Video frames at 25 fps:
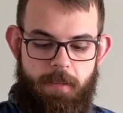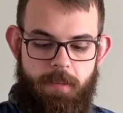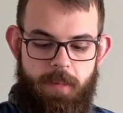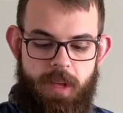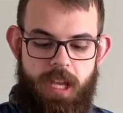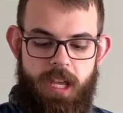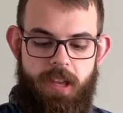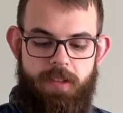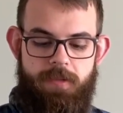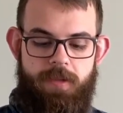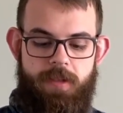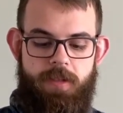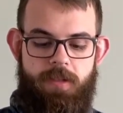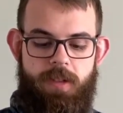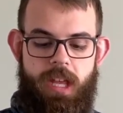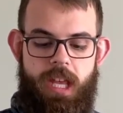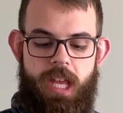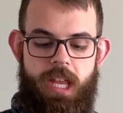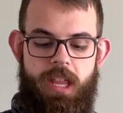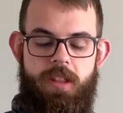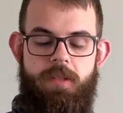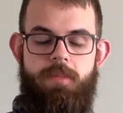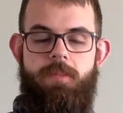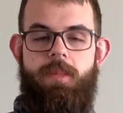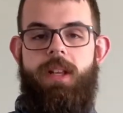Even
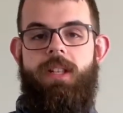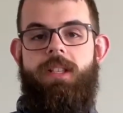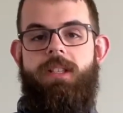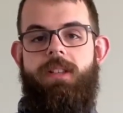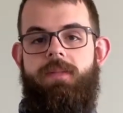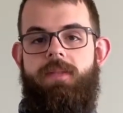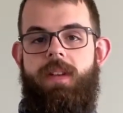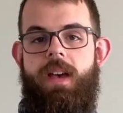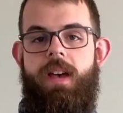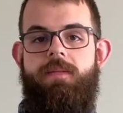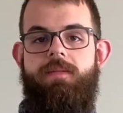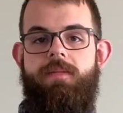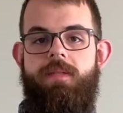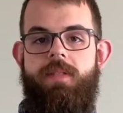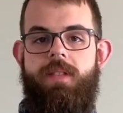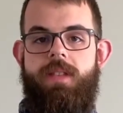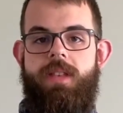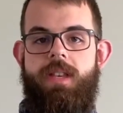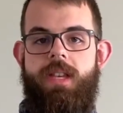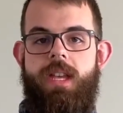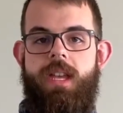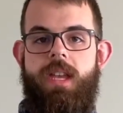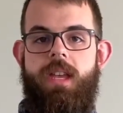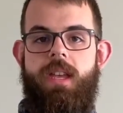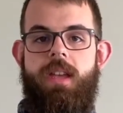in the midst of
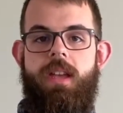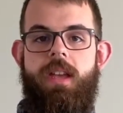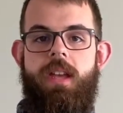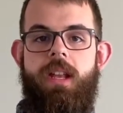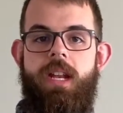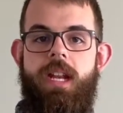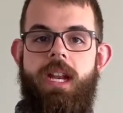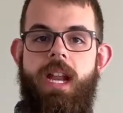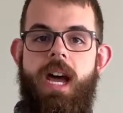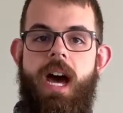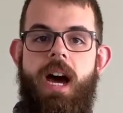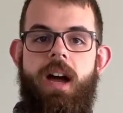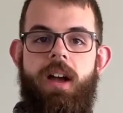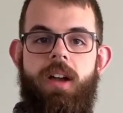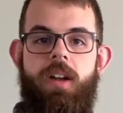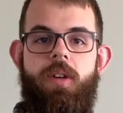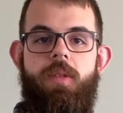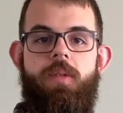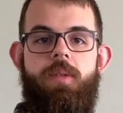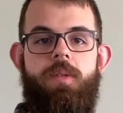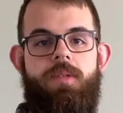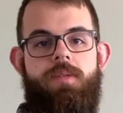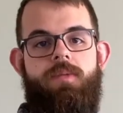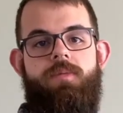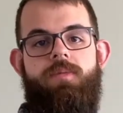everything not
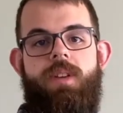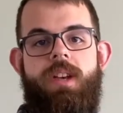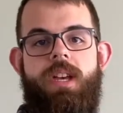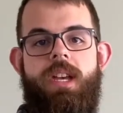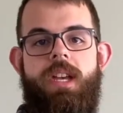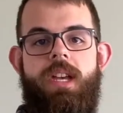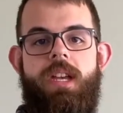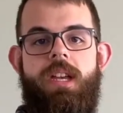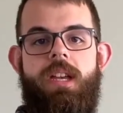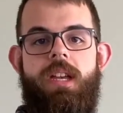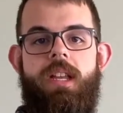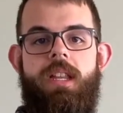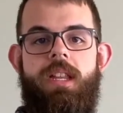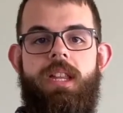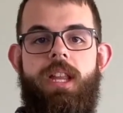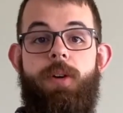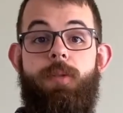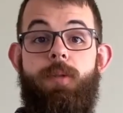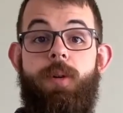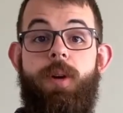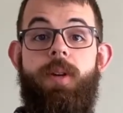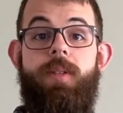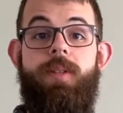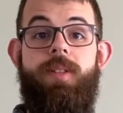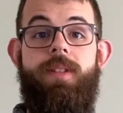going the way that
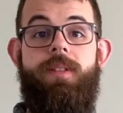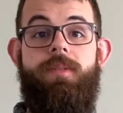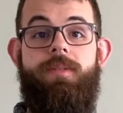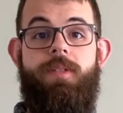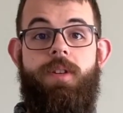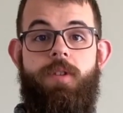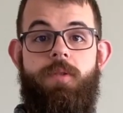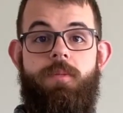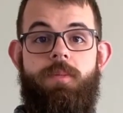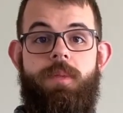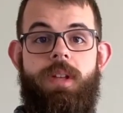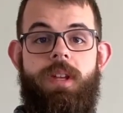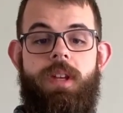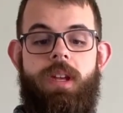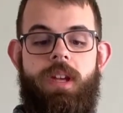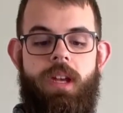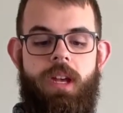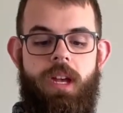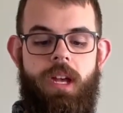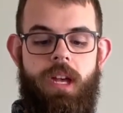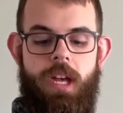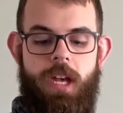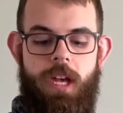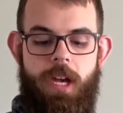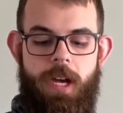we would have hoped.
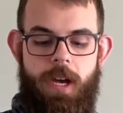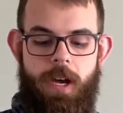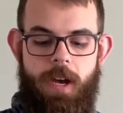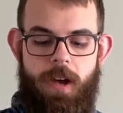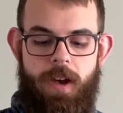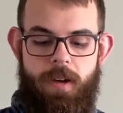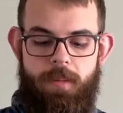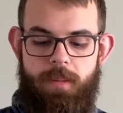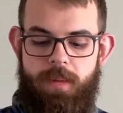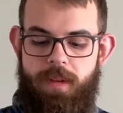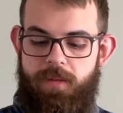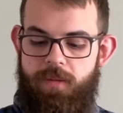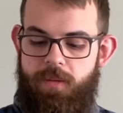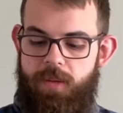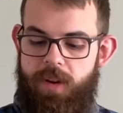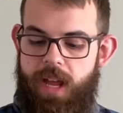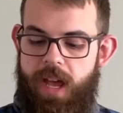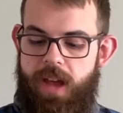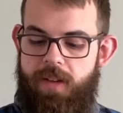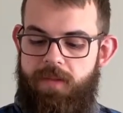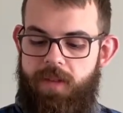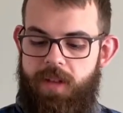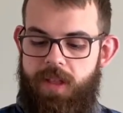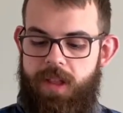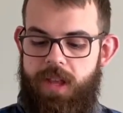Even when
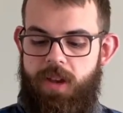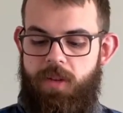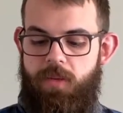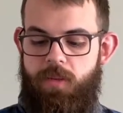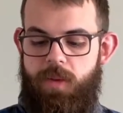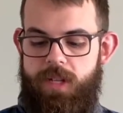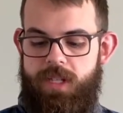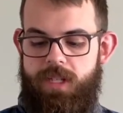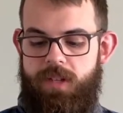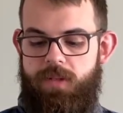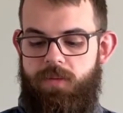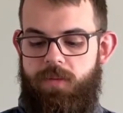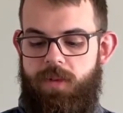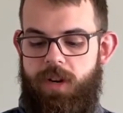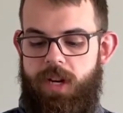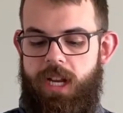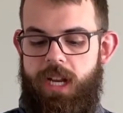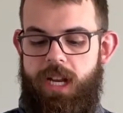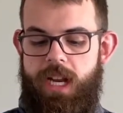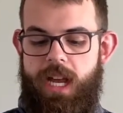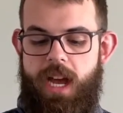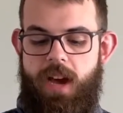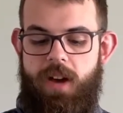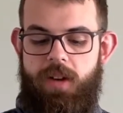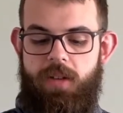everything wasn't
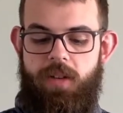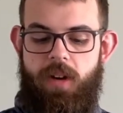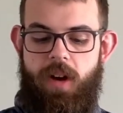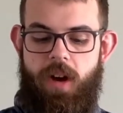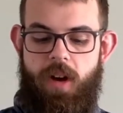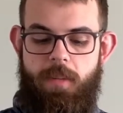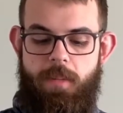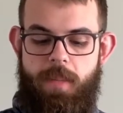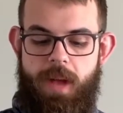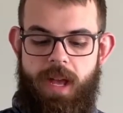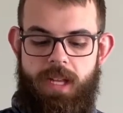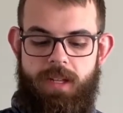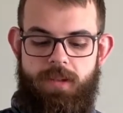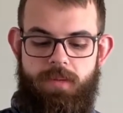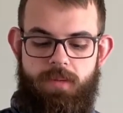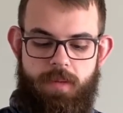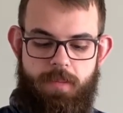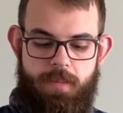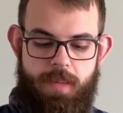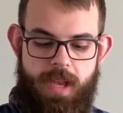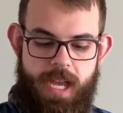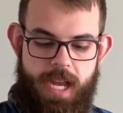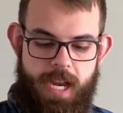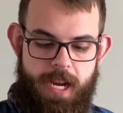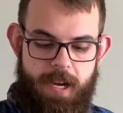working out, our beds were
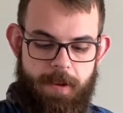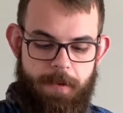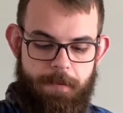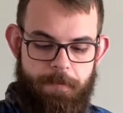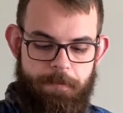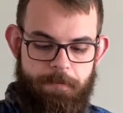made.